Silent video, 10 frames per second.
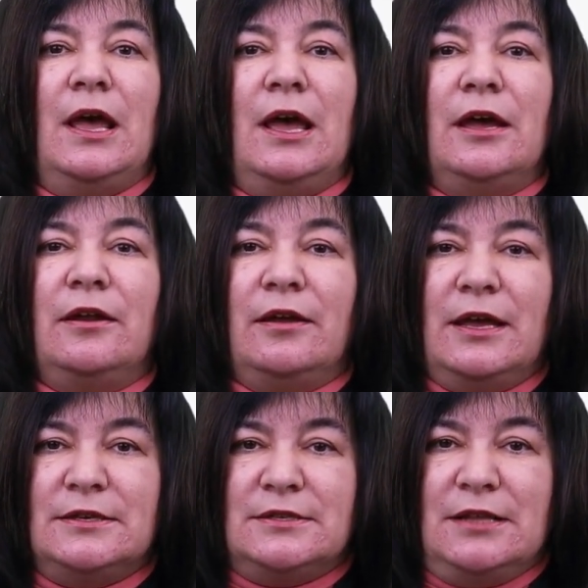
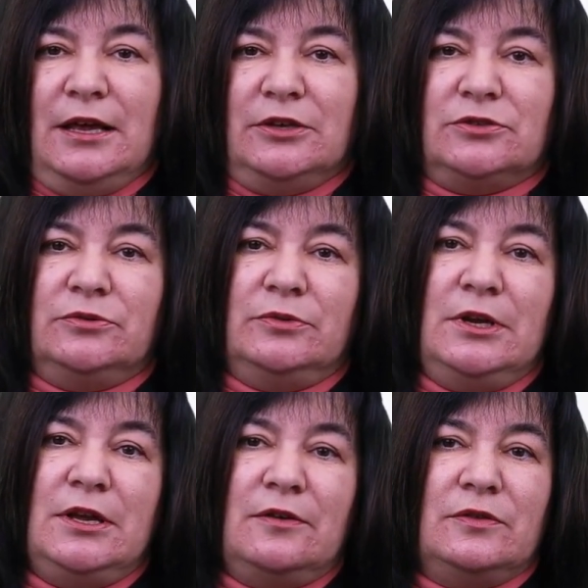aggregate state,
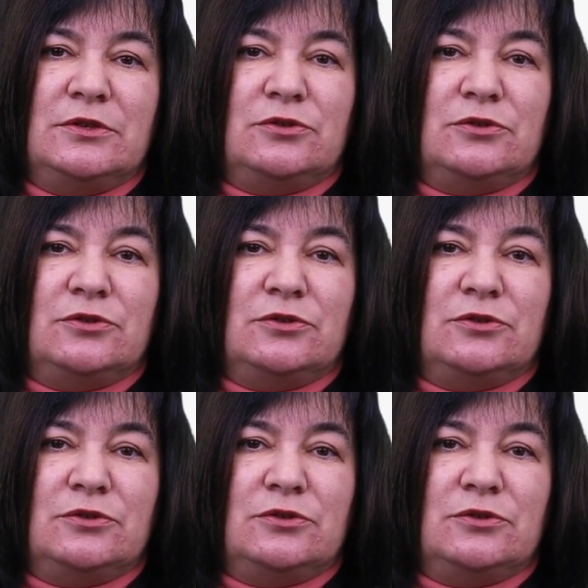liquid,